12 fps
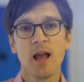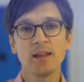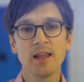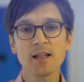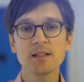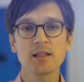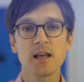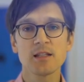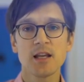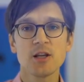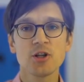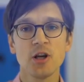And that's
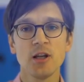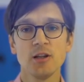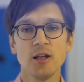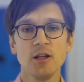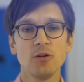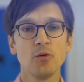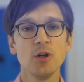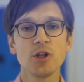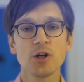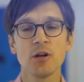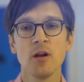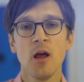essentially the
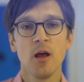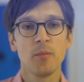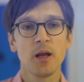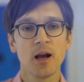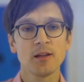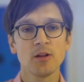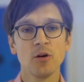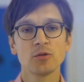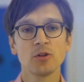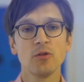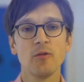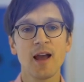intuition behind
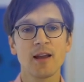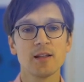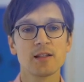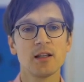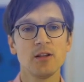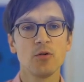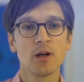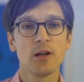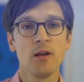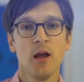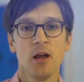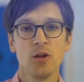node to vec, is that you
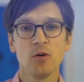can,